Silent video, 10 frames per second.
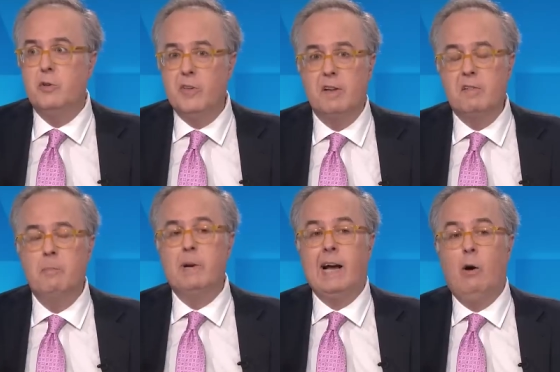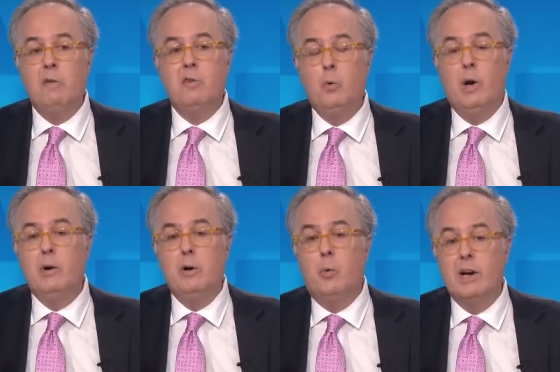do this. But I also don't
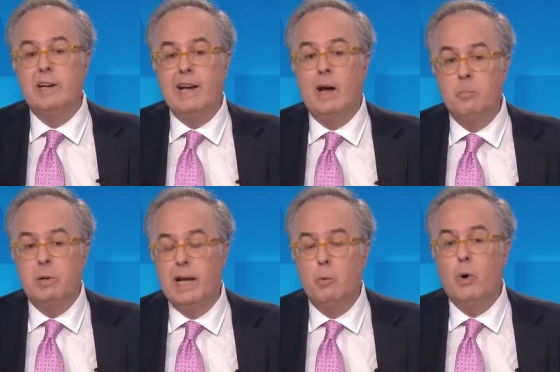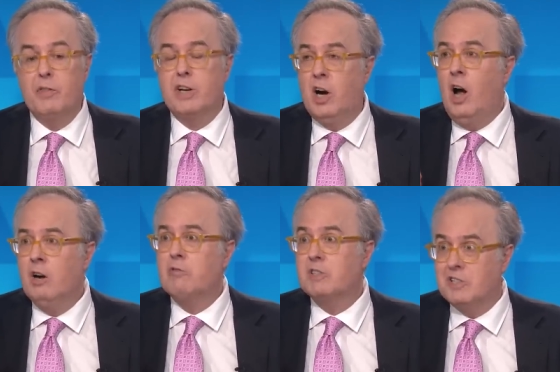want, don't want to downplay what the
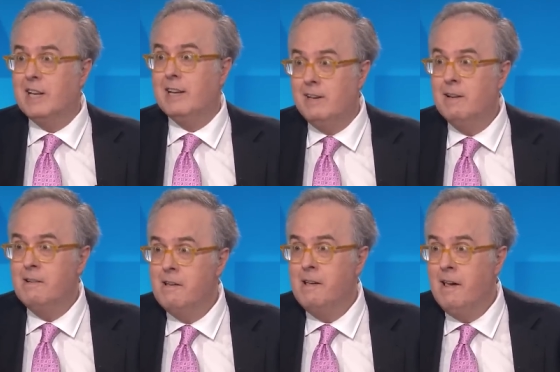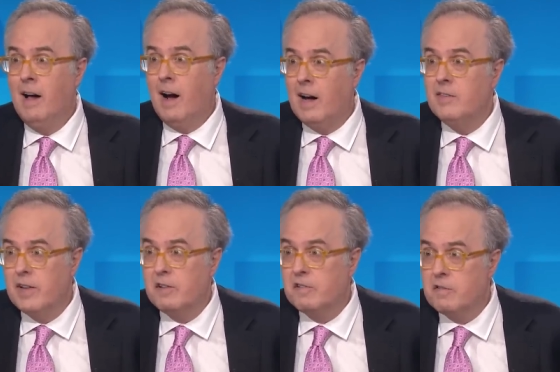Congress did on
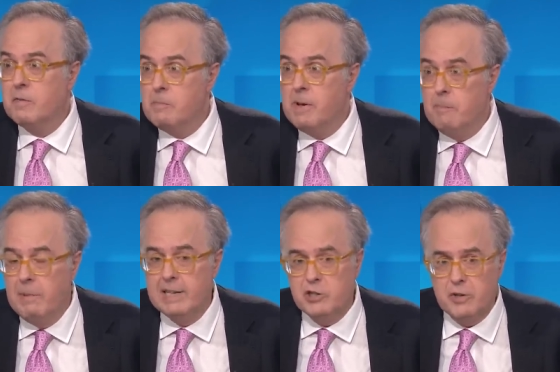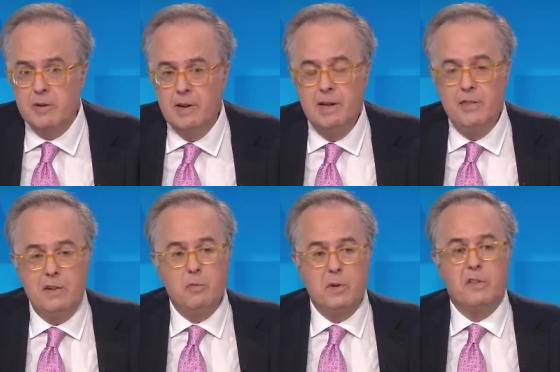this no. m measure.
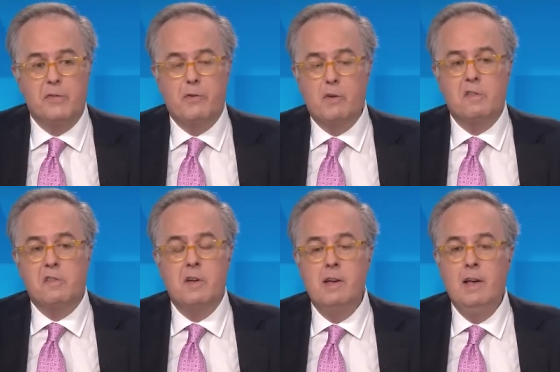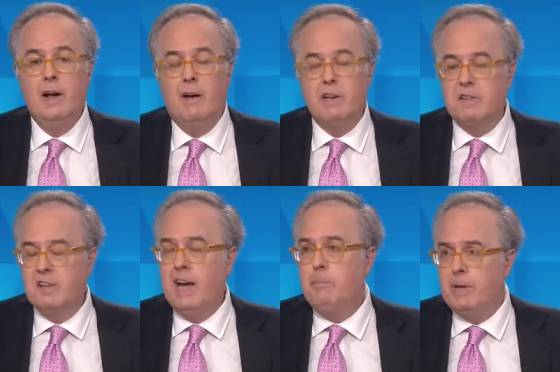This was the first of its
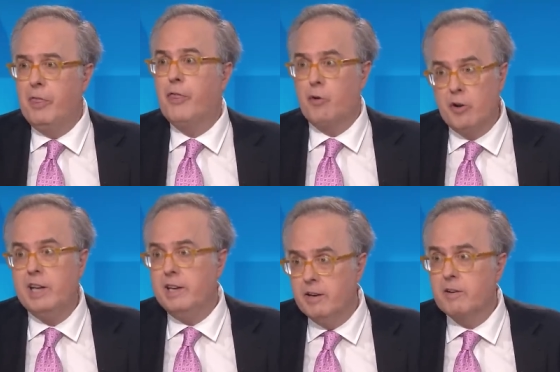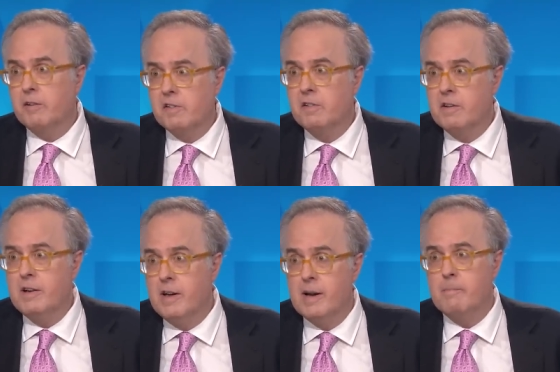type in thirty years.
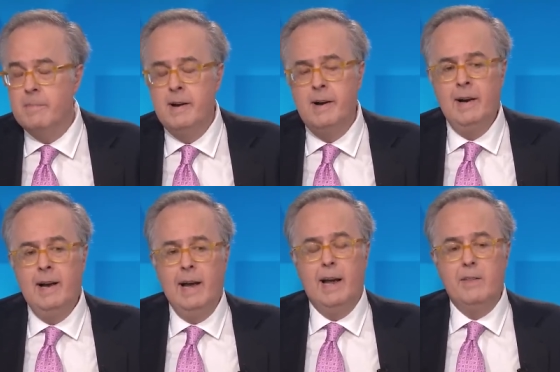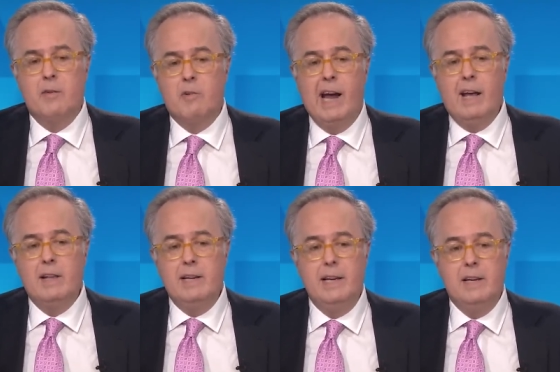Right. Um, And the
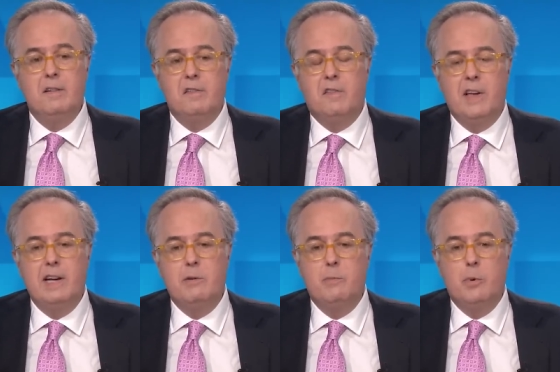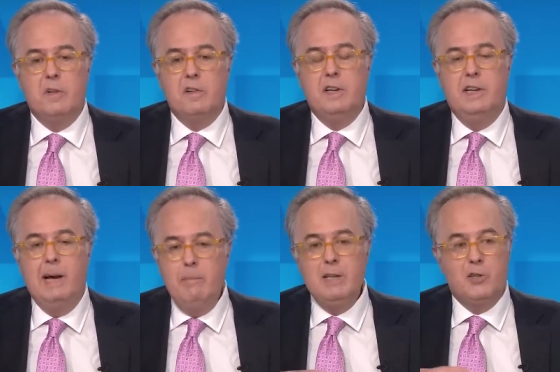reality is that it was a
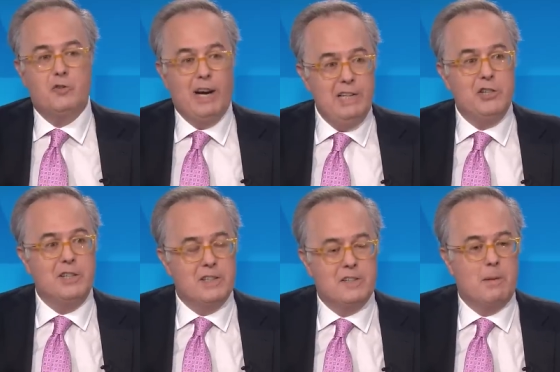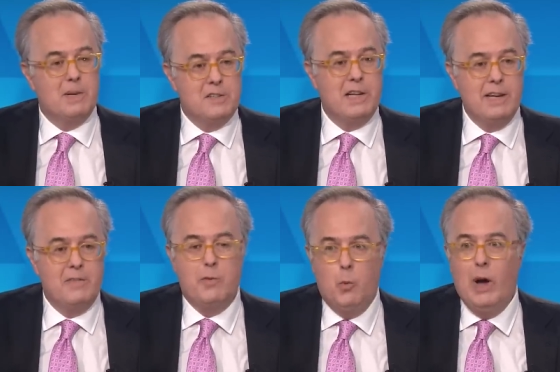demonstration to some
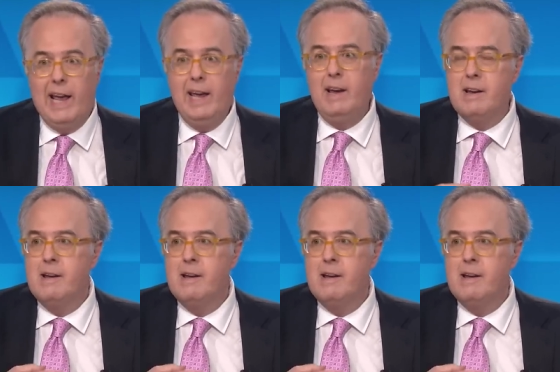extent of the way,